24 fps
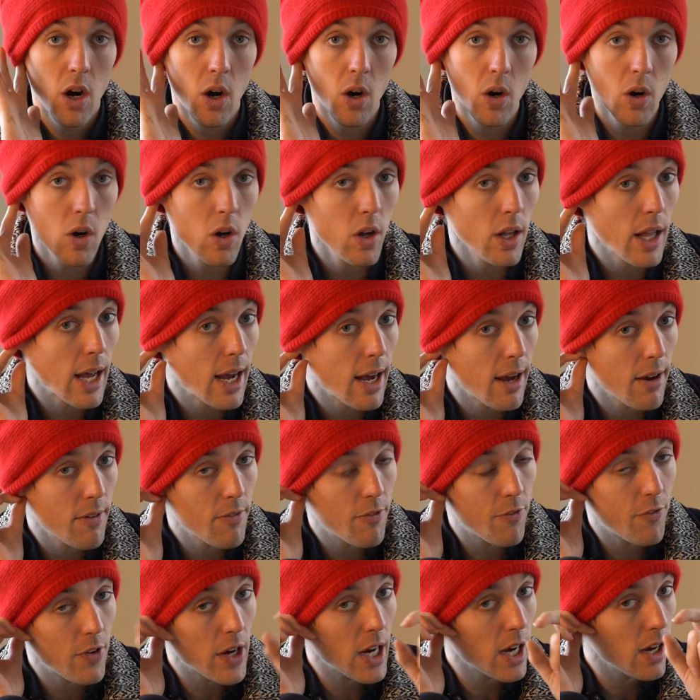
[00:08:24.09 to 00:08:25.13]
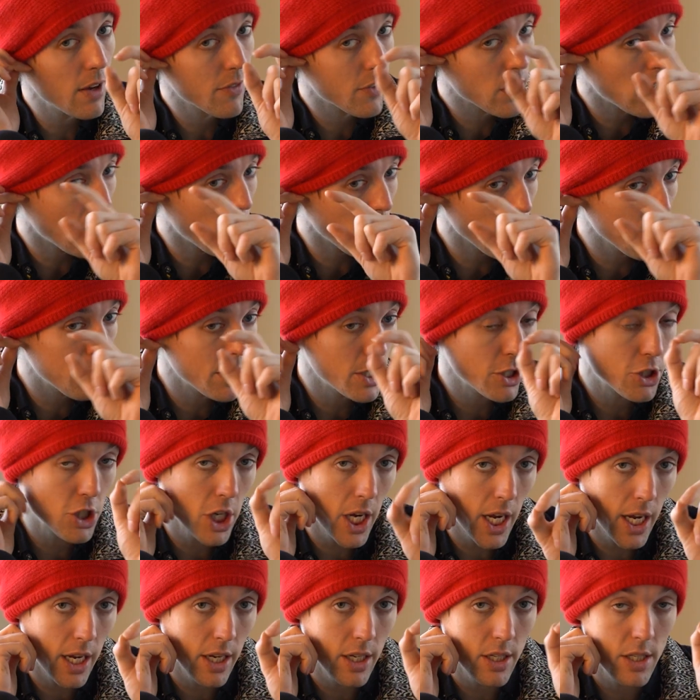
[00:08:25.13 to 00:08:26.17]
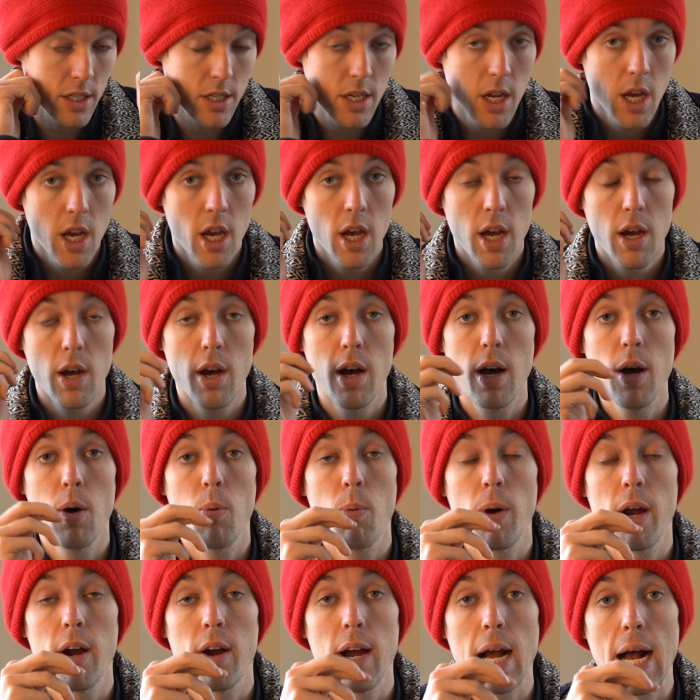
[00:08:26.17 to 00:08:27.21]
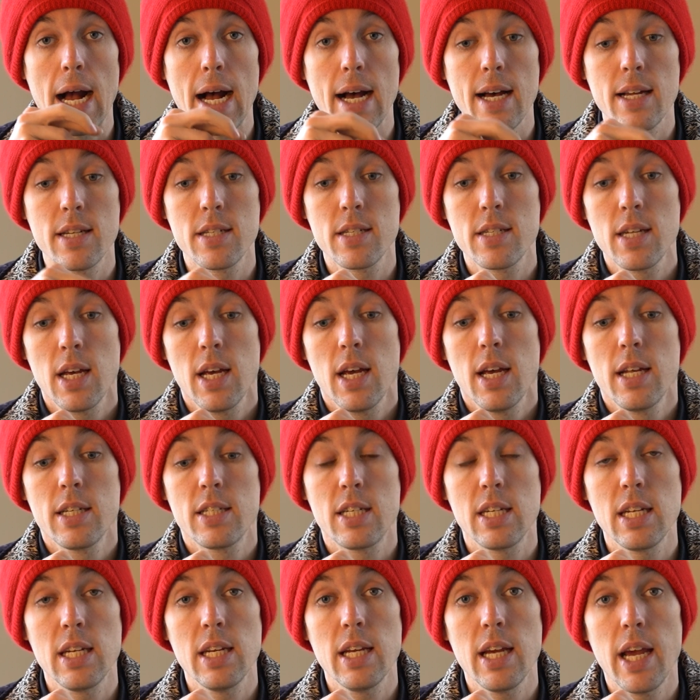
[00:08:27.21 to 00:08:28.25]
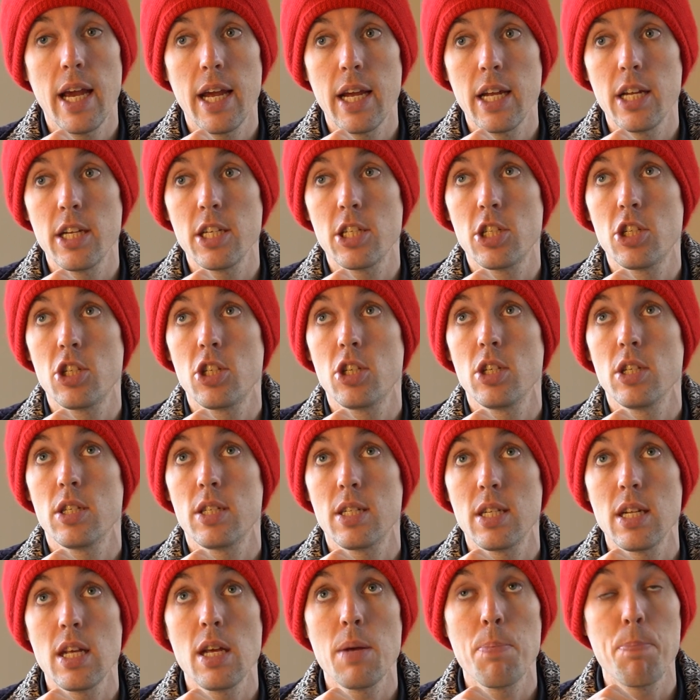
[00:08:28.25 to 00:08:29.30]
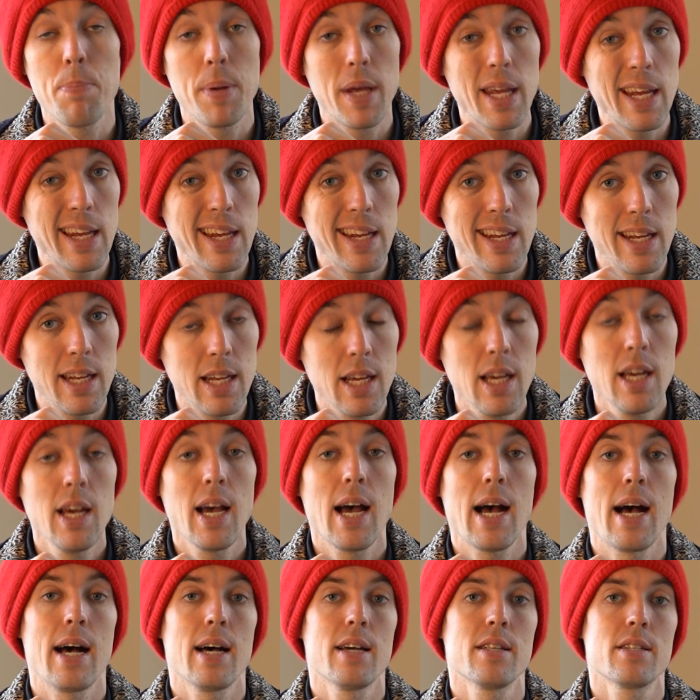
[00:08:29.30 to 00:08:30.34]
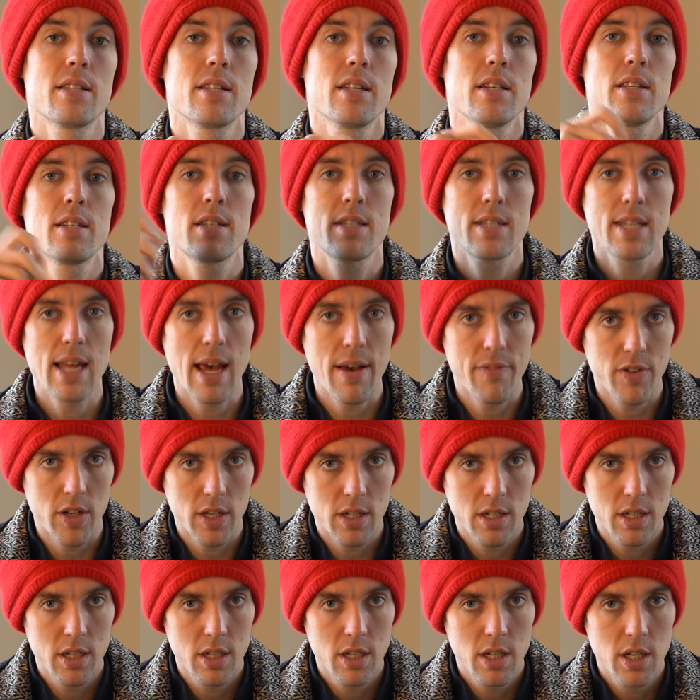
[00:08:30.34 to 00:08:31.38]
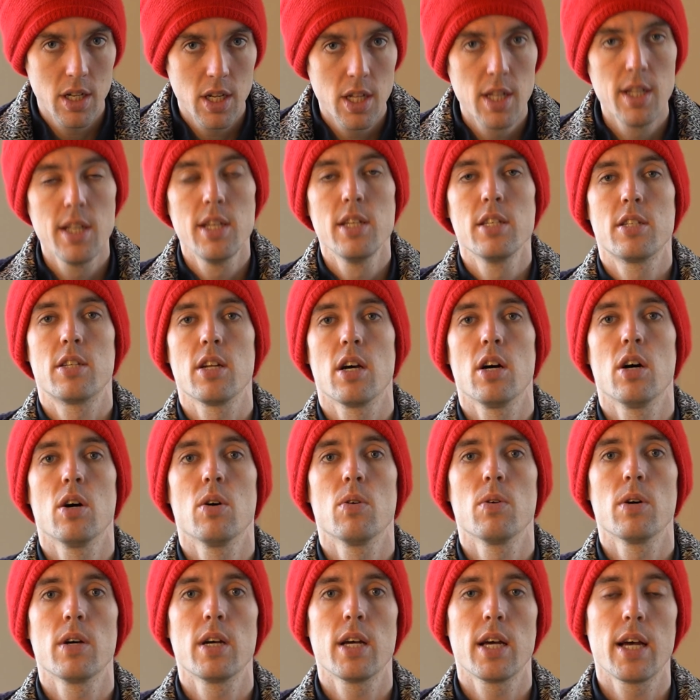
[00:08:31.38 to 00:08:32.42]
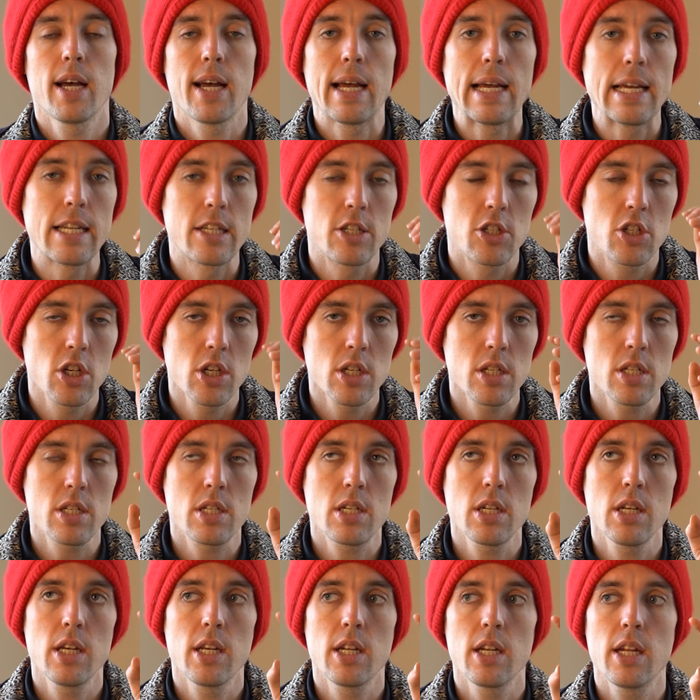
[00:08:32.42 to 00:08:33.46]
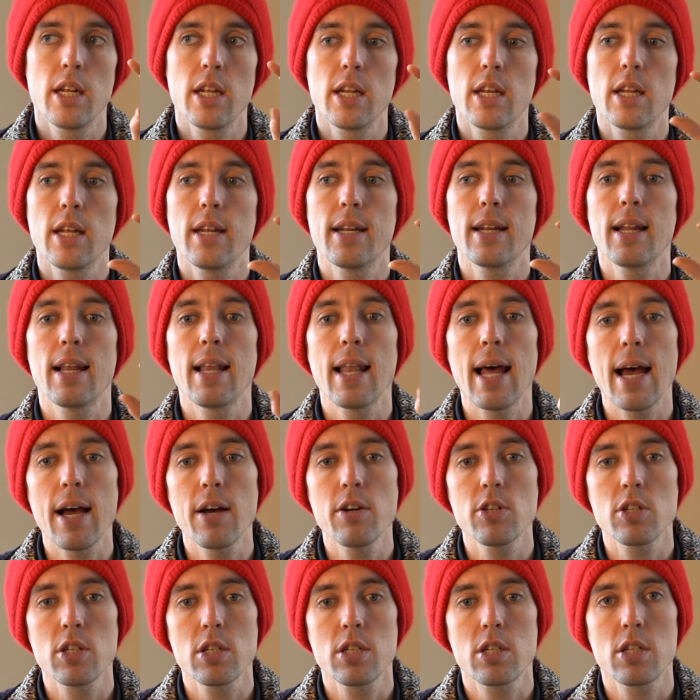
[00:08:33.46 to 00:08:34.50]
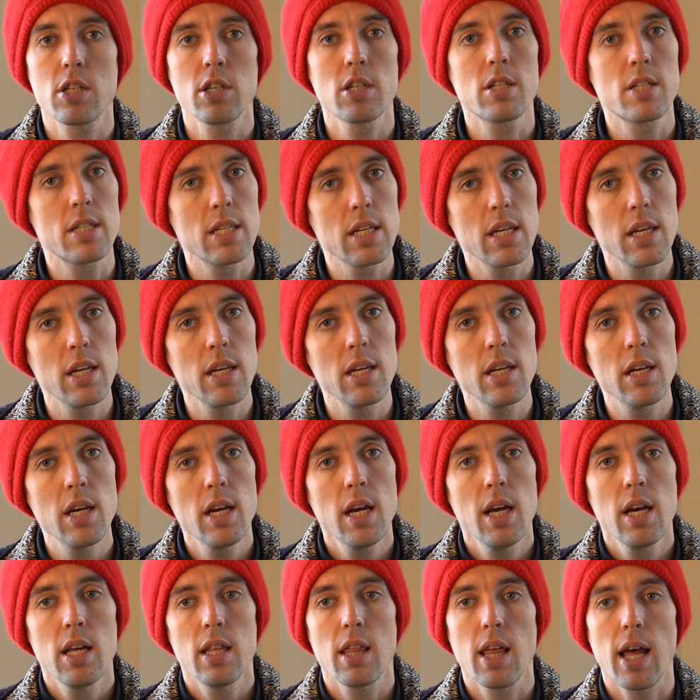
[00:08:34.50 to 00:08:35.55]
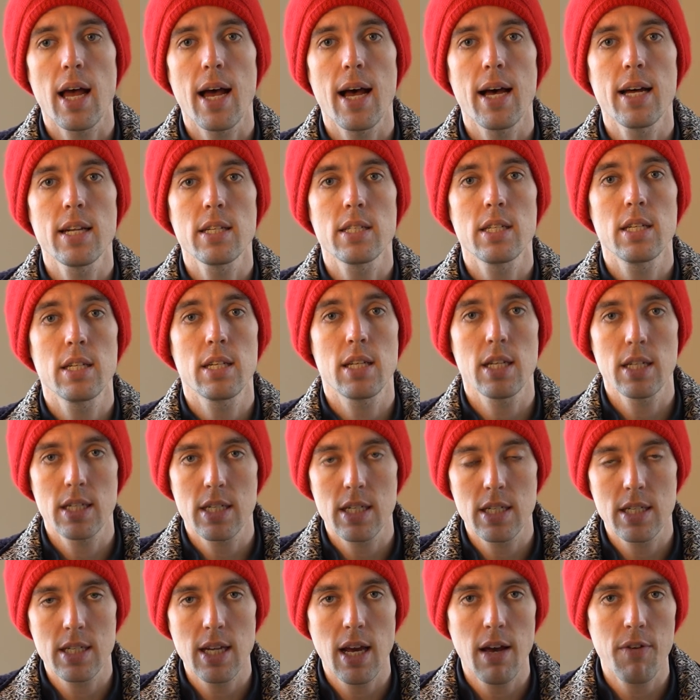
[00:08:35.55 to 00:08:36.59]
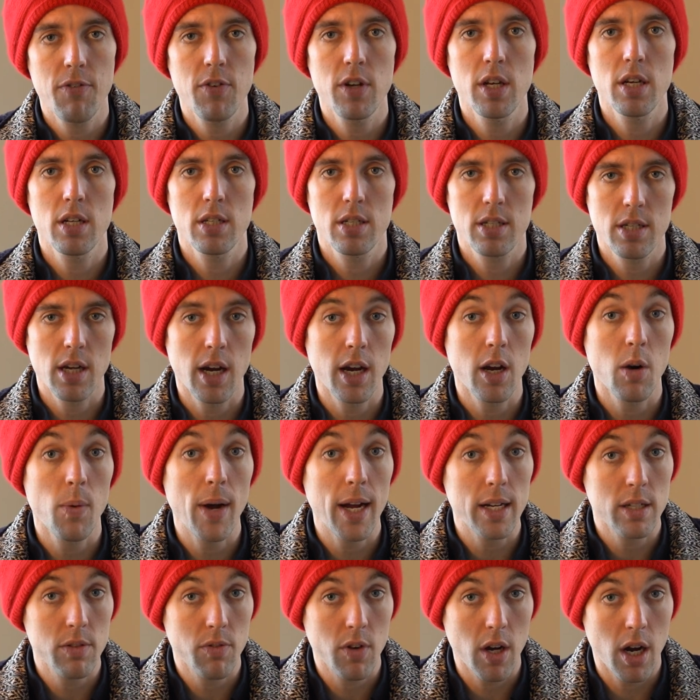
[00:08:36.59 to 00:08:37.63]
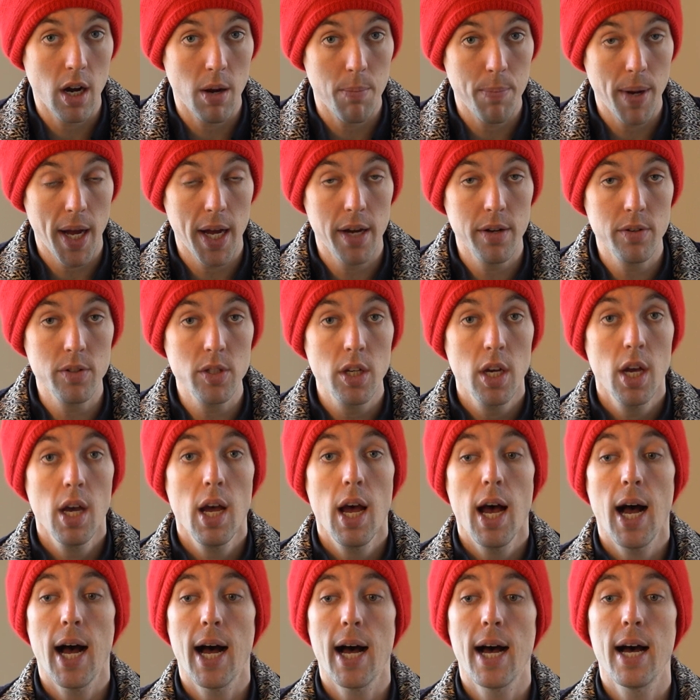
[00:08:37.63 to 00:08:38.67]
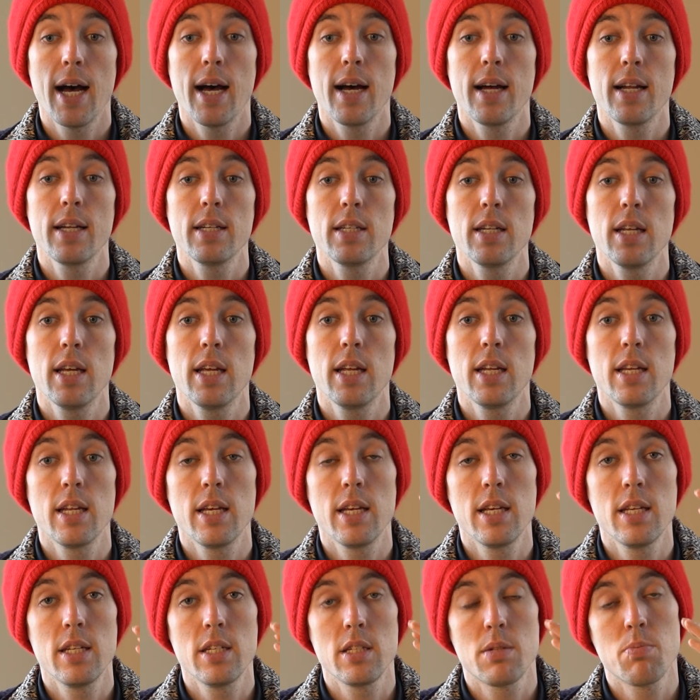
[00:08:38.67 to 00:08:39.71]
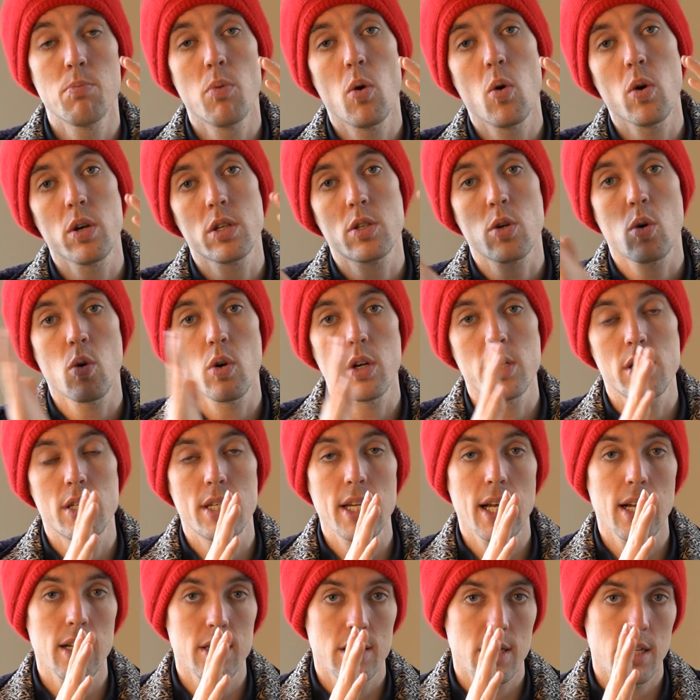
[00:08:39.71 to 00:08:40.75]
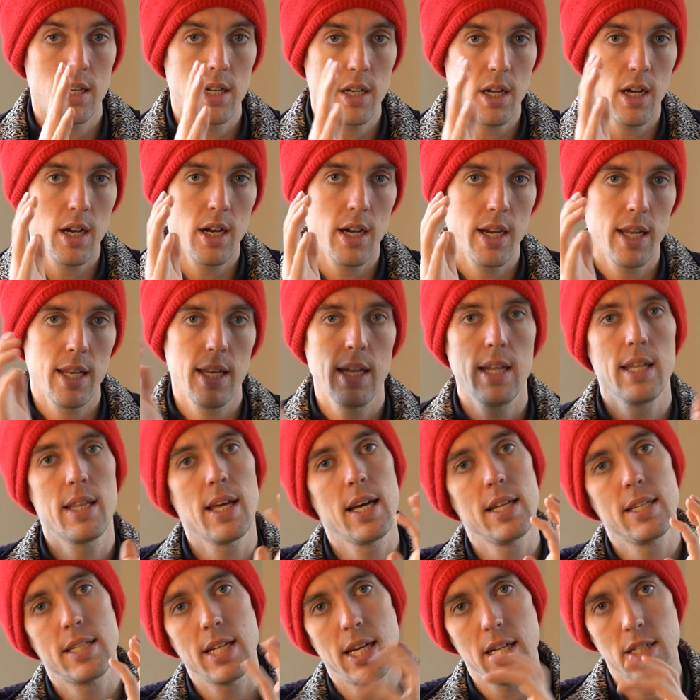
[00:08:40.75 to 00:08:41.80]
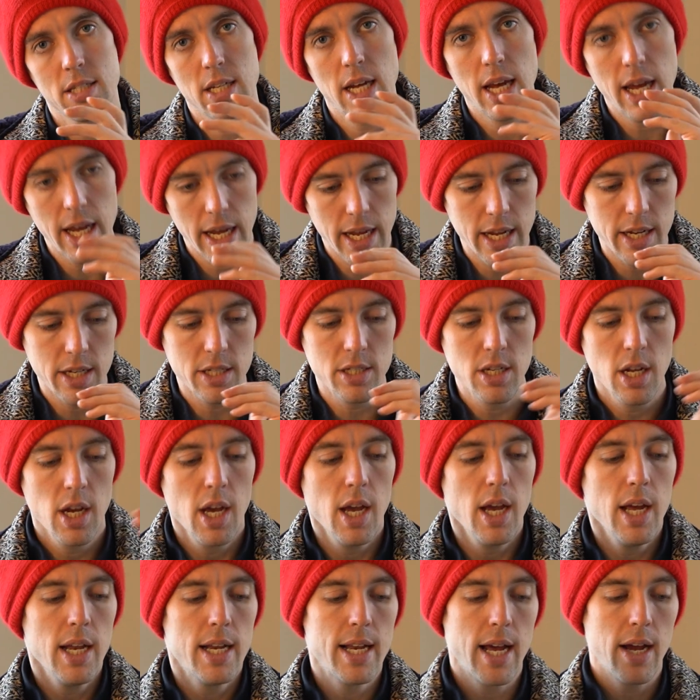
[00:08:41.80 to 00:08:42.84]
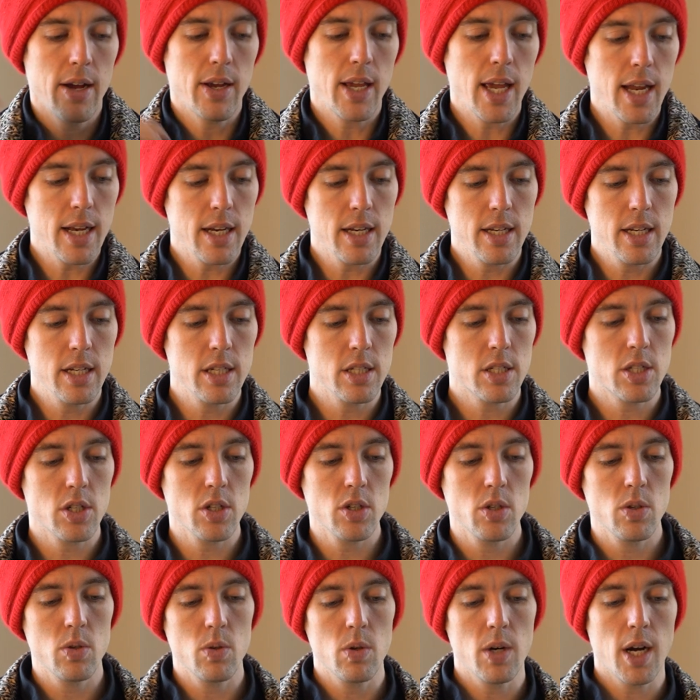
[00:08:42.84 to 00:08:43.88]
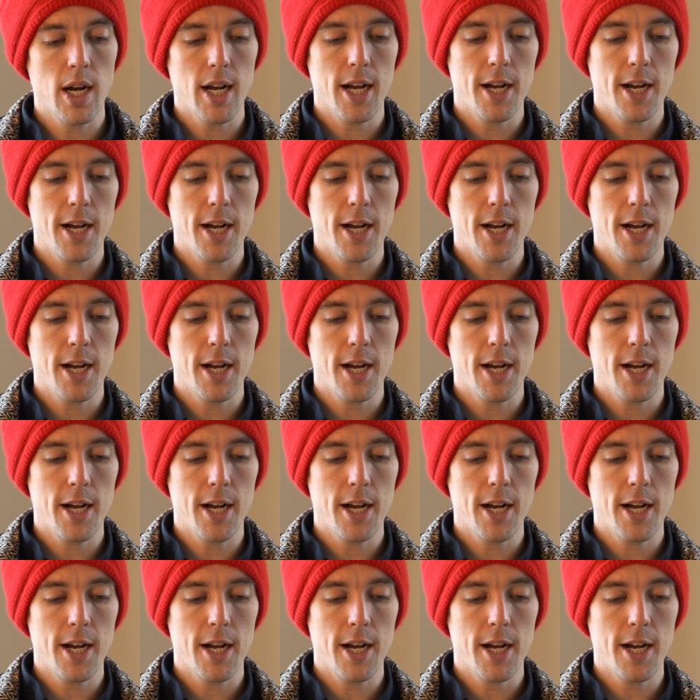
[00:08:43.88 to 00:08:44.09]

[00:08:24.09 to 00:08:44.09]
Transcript: all have 5 carbon chains, whereas THCP has 7. So it's just, it allows us to see that this is definitely a psychoactive compound, and it is more towards Delta 9 than Delta 8. Now, getting into